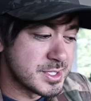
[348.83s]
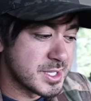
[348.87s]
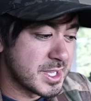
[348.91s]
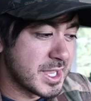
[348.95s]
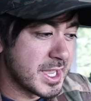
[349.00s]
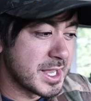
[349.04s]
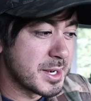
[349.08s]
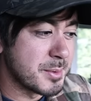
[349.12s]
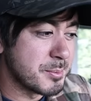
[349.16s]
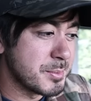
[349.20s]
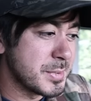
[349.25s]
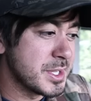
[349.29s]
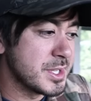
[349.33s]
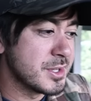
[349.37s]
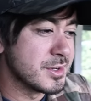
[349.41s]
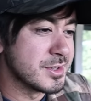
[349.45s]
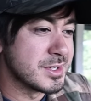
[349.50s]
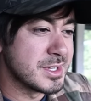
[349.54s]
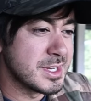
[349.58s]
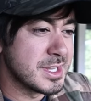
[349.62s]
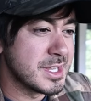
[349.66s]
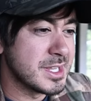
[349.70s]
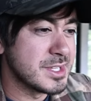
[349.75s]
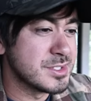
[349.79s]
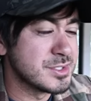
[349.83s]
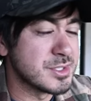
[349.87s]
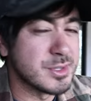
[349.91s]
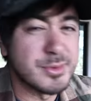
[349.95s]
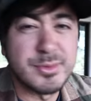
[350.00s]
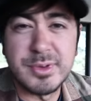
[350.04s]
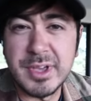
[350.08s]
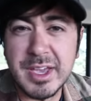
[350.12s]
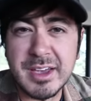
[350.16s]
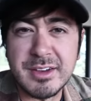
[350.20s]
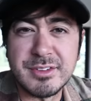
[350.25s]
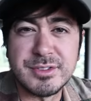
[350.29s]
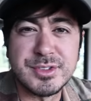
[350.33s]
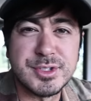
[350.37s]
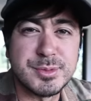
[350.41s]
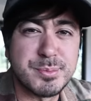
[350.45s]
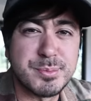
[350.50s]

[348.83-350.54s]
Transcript: to kind of meet your needs or if you have